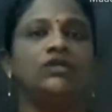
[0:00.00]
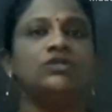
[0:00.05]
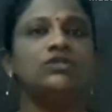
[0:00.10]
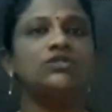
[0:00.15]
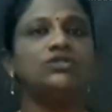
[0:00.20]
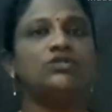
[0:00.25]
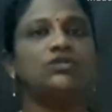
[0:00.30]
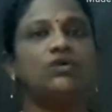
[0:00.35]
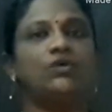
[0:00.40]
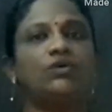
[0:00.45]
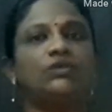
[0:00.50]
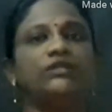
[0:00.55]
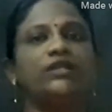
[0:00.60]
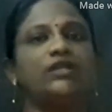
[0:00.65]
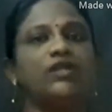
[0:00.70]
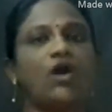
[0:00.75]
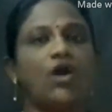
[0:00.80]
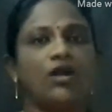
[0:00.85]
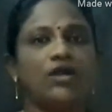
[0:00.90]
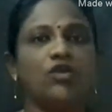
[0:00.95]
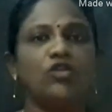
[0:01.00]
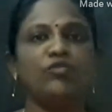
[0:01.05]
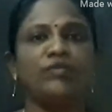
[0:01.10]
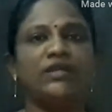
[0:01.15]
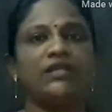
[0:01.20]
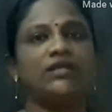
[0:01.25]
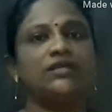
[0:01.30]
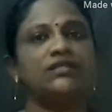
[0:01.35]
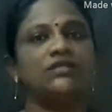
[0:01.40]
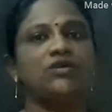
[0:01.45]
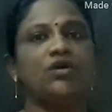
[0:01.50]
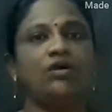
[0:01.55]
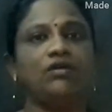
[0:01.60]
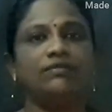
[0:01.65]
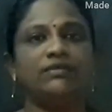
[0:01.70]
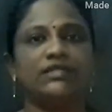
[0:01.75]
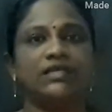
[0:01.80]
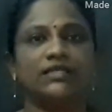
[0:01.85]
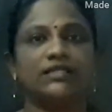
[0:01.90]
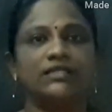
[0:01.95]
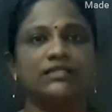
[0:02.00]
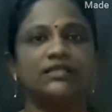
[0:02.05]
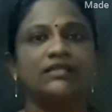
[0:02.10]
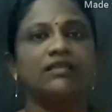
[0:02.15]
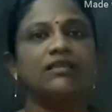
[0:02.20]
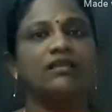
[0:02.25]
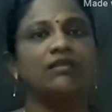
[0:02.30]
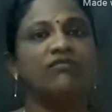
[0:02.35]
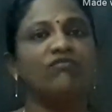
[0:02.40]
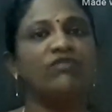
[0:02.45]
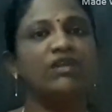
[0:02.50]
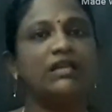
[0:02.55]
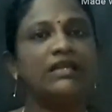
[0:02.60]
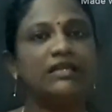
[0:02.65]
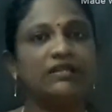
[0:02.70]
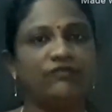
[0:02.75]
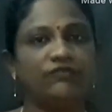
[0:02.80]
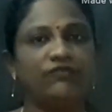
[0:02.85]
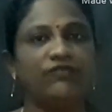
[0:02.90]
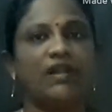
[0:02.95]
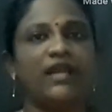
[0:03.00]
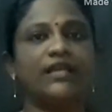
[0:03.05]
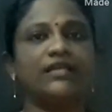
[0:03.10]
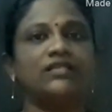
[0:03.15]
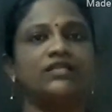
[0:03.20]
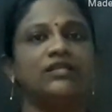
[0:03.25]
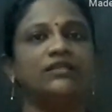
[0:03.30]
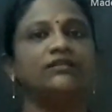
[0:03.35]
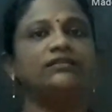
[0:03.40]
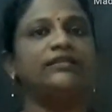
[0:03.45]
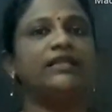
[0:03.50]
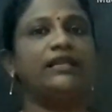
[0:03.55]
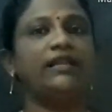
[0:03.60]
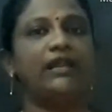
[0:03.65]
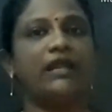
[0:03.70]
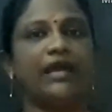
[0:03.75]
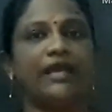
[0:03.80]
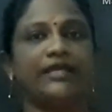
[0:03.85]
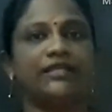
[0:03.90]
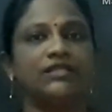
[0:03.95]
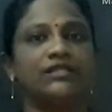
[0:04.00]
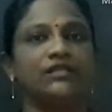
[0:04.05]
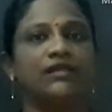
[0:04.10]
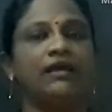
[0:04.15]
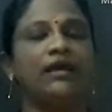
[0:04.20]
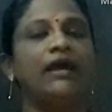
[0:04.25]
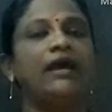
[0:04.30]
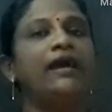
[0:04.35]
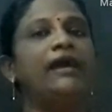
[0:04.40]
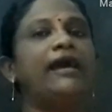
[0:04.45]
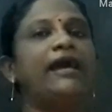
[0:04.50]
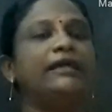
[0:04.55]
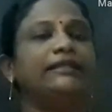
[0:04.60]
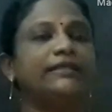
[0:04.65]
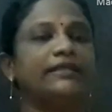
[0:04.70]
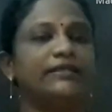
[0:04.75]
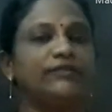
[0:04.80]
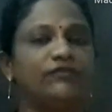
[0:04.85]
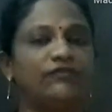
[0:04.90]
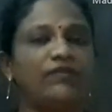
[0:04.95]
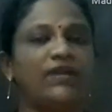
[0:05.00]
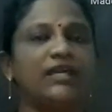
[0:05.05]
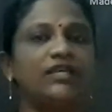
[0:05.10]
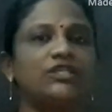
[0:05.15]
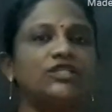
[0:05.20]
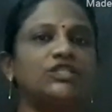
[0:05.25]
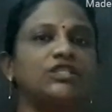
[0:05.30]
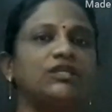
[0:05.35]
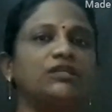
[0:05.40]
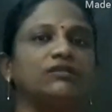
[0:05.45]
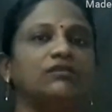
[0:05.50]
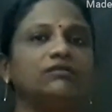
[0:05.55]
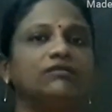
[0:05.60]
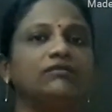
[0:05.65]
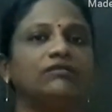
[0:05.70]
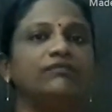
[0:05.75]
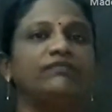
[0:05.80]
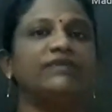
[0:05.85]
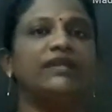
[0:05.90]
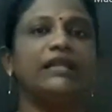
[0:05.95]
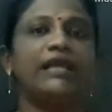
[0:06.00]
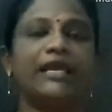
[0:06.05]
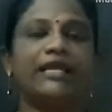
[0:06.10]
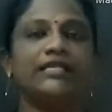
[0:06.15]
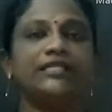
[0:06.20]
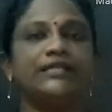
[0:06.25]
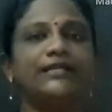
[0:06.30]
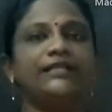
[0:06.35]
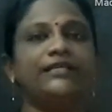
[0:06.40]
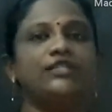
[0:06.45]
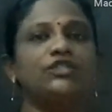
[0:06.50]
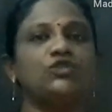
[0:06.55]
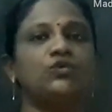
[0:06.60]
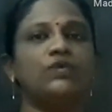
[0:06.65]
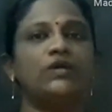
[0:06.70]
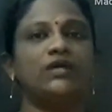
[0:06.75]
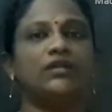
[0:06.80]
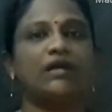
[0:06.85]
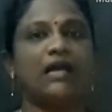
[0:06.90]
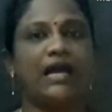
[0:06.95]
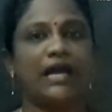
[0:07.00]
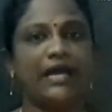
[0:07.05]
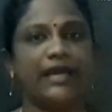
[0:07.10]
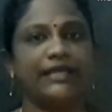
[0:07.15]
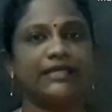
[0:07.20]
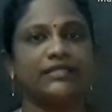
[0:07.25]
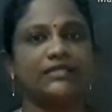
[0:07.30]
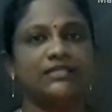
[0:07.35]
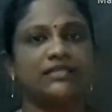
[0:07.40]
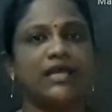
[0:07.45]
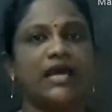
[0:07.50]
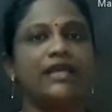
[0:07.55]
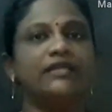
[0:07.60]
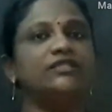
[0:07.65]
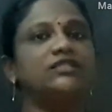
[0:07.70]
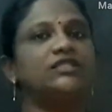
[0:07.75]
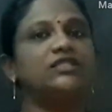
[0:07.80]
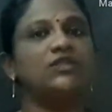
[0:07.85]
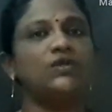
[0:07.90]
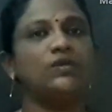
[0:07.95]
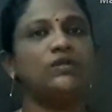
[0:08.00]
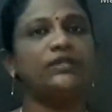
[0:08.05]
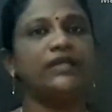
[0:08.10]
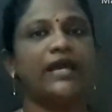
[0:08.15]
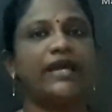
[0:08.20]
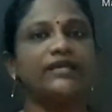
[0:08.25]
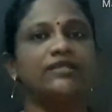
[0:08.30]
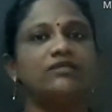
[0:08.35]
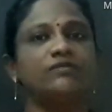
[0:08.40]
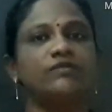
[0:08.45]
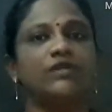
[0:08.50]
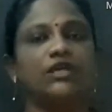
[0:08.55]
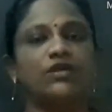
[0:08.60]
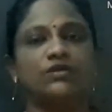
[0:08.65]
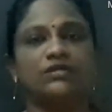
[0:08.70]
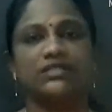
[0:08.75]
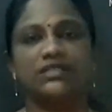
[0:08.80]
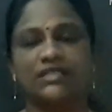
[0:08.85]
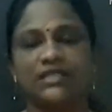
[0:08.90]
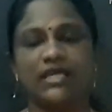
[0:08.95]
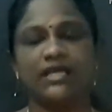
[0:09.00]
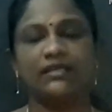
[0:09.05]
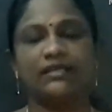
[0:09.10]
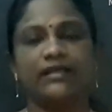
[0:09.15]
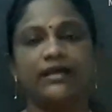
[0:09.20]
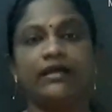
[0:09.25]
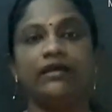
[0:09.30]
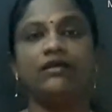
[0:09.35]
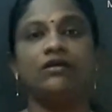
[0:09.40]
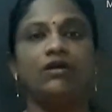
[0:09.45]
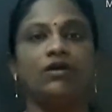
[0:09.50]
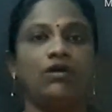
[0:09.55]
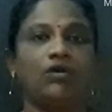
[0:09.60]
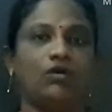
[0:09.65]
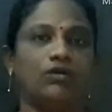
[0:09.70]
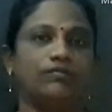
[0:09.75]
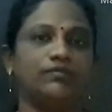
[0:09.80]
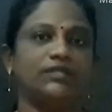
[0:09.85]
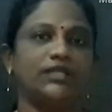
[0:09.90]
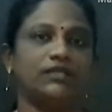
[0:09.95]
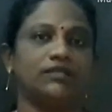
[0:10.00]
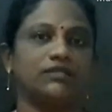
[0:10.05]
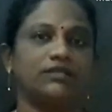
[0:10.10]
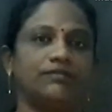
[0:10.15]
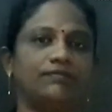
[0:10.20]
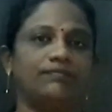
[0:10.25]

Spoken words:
So the non-luminous objects will reflect the light, and the reflection will enter into our eyes, and so that we could see the object.